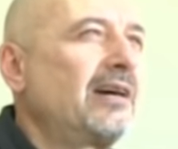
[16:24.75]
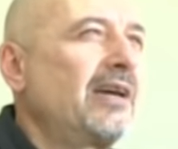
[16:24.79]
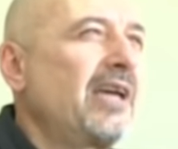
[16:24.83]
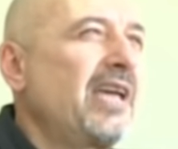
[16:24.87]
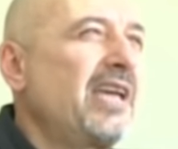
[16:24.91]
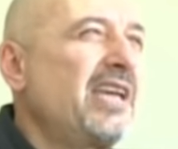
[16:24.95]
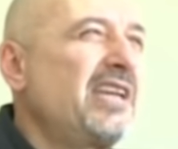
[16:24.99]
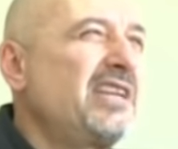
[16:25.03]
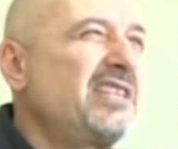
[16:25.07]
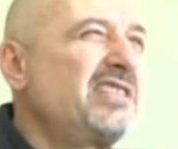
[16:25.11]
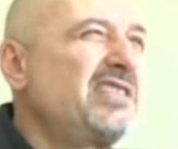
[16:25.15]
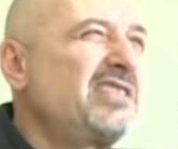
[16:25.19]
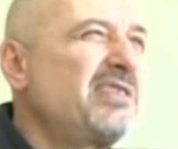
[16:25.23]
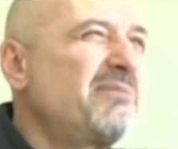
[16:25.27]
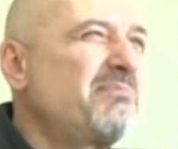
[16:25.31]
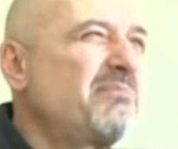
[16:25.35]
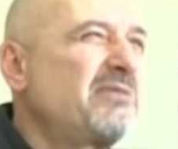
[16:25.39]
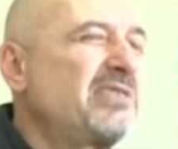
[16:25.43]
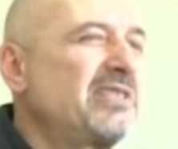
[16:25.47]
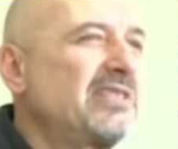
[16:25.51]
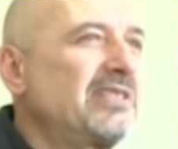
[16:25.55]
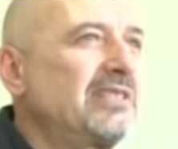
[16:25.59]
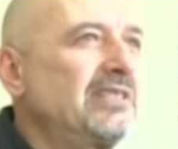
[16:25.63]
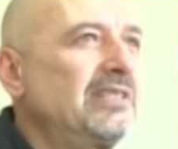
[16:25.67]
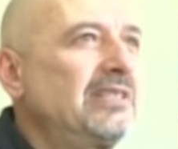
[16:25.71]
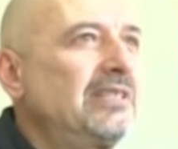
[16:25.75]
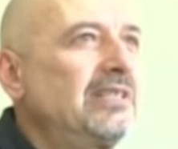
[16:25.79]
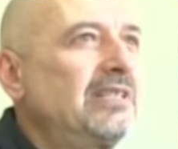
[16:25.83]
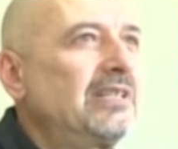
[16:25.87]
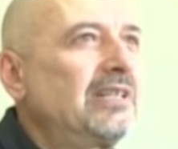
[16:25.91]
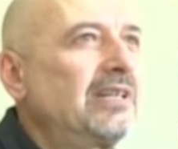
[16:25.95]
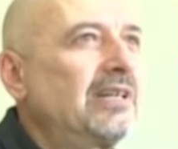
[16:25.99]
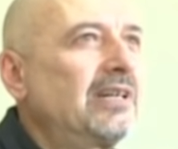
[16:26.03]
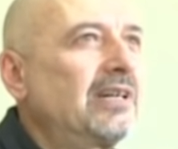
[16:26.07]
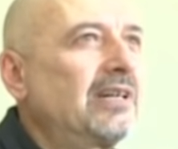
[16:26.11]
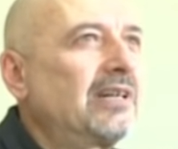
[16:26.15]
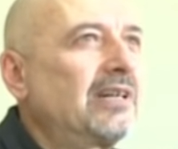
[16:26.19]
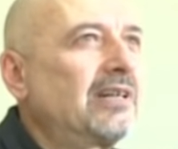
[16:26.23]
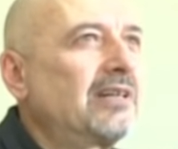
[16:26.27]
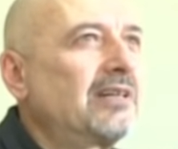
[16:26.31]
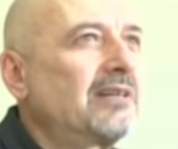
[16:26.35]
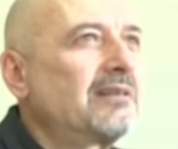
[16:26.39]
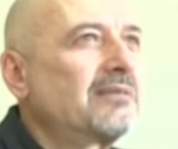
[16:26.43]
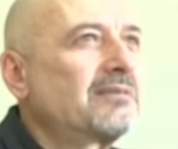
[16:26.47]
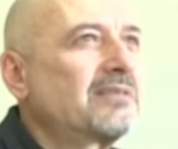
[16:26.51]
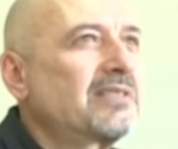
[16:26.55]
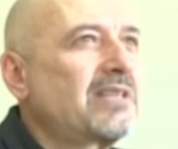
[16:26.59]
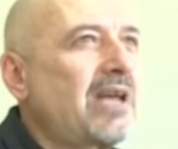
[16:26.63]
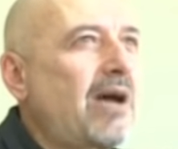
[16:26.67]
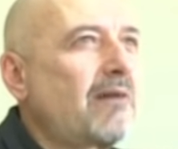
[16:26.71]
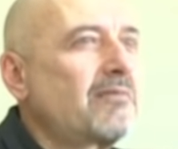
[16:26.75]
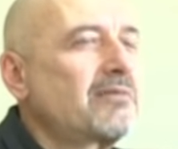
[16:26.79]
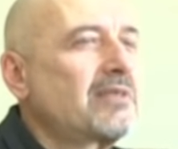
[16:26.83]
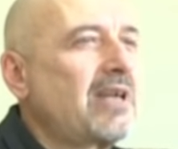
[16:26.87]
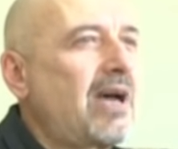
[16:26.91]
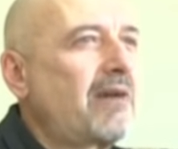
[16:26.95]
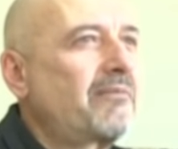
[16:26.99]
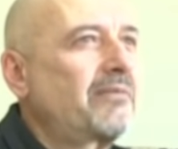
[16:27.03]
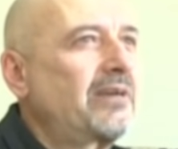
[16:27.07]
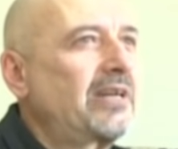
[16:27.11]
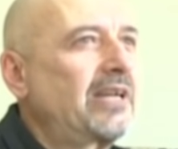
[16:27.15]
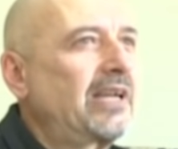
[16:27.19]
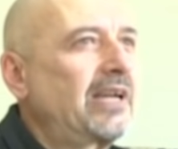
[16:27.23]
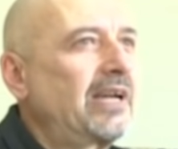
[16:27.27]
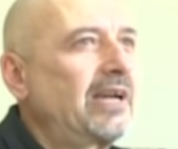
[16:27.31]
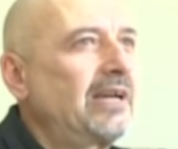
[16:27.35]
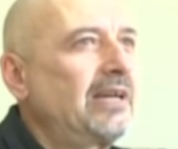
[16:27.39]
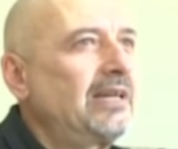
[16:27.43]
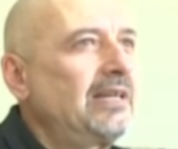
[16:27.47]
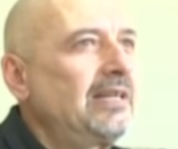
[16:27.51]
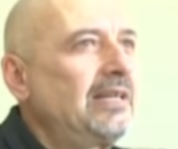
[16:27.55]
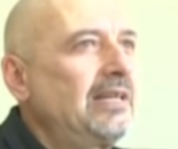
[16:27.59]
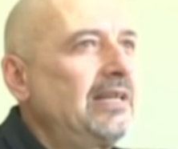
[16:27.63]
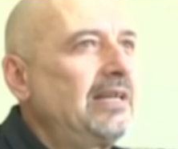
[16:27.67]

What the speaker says: Egypt, South Africa,